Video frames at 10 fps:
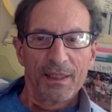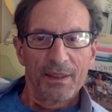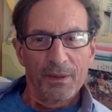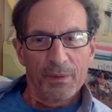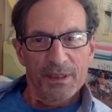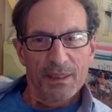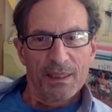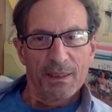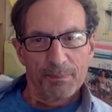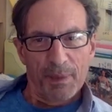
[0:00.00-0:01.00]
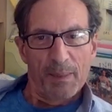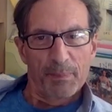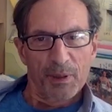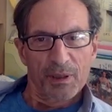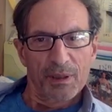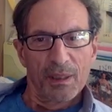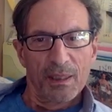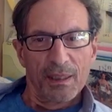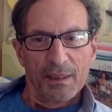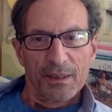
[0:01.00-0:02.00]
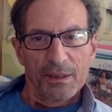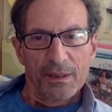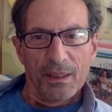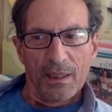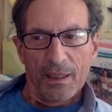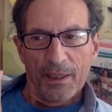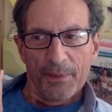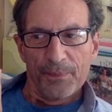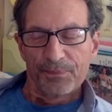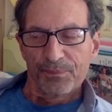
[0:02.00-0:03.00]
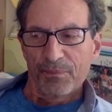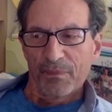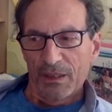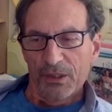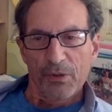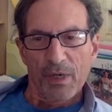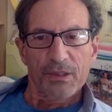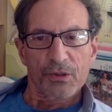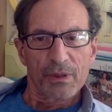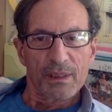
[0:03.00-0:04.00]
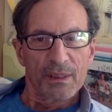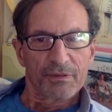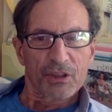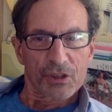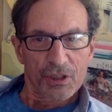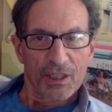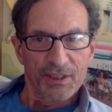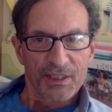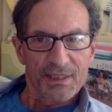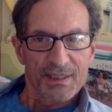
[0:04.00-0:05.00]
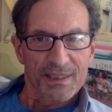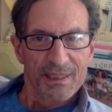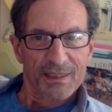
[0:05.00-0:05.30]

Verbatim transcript: There was a paper um, directory of Gestaltists